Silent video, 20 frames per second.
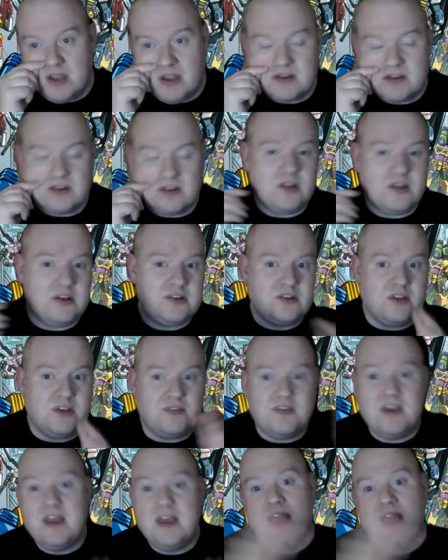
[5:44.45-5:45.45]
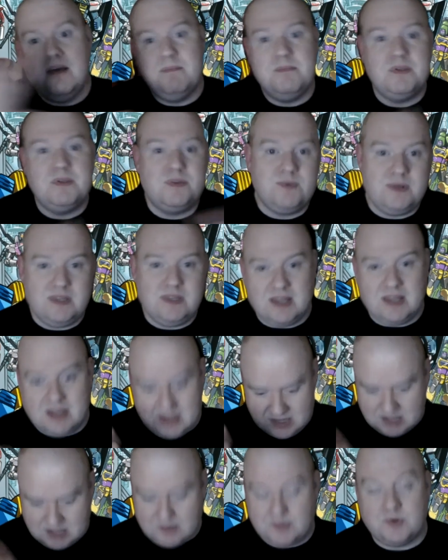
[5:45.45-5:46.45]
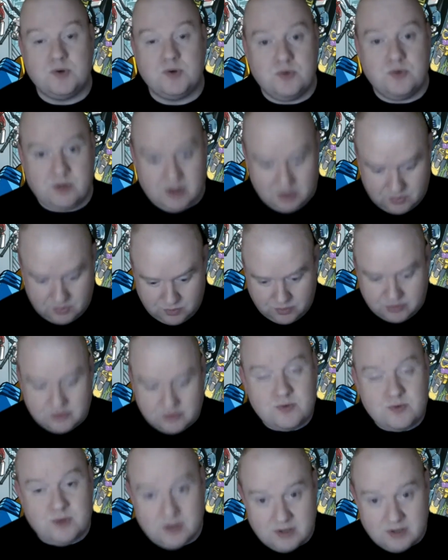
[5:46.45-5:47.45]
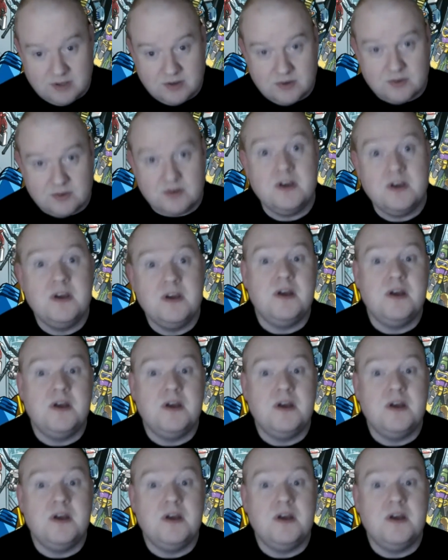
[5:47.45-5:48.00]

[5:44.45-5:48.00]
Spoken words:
There's a lot of stuff in between that as I'll go through it, you know.